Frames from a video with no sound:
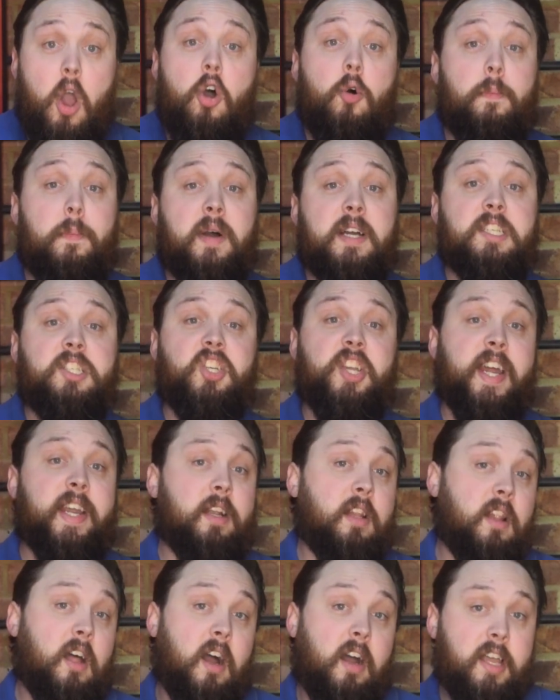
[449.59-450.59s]
On my
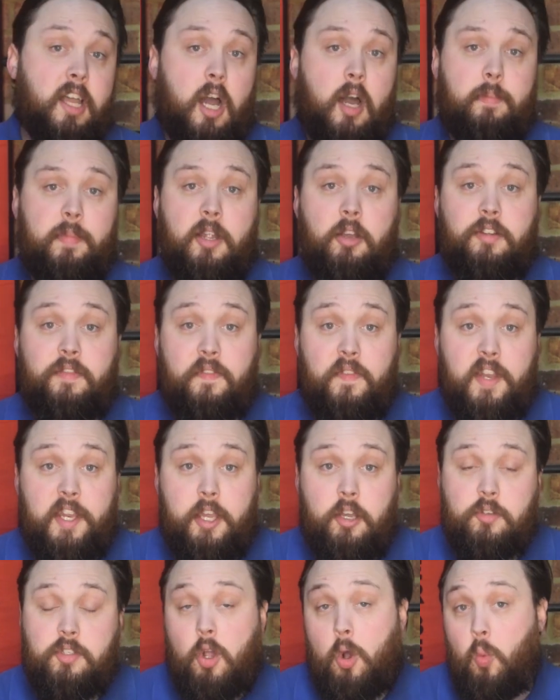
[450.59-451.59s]
channel, I upload
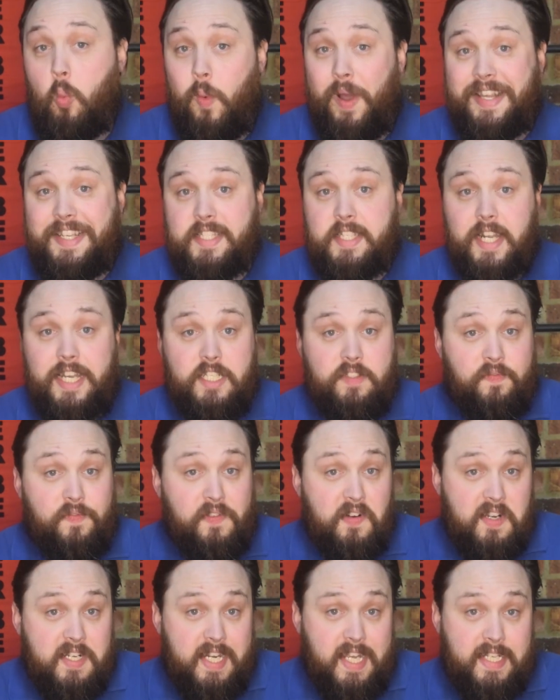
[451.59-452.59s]
videos on Wednesdays,
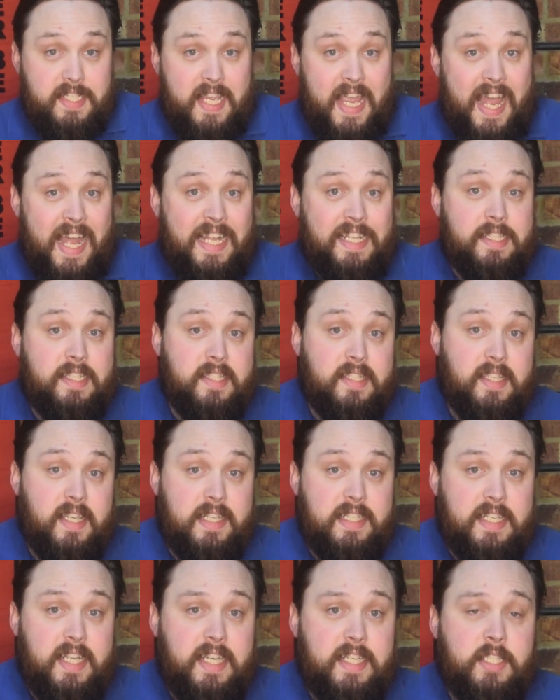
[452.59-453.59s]
Fridays and
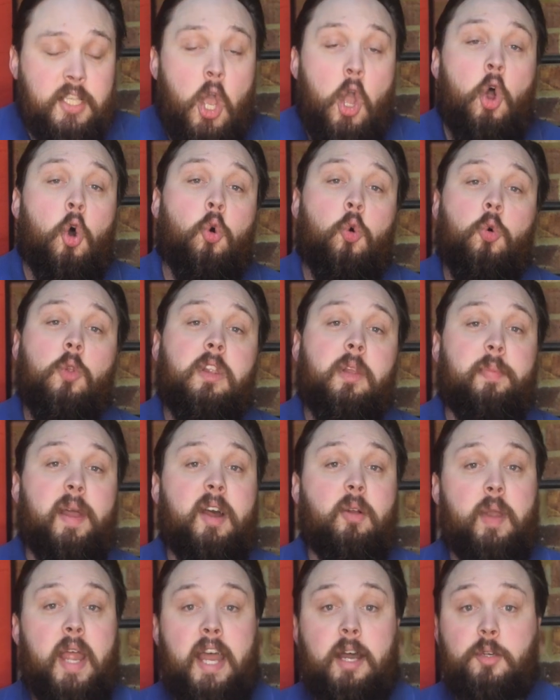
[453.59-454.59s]
Sundays all
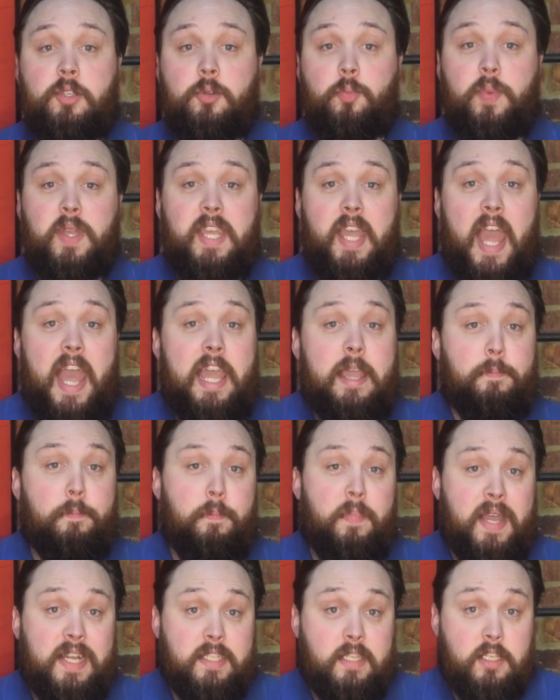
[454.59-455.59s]
about how to be a
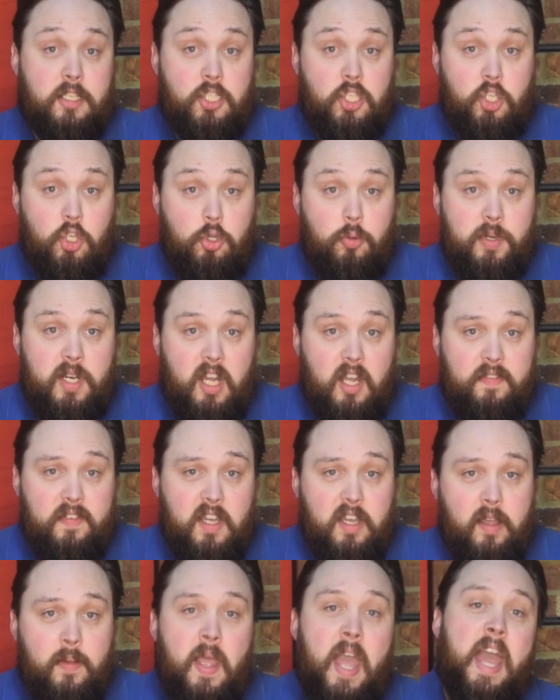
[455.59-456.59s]
better scuba
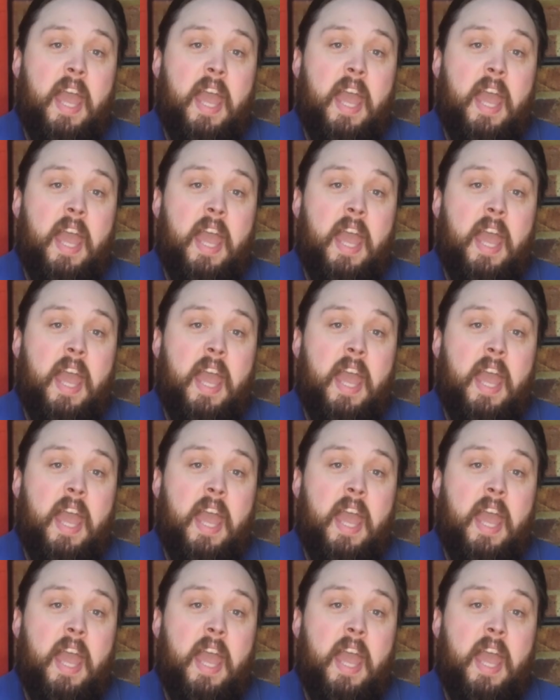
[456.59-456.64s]
diver.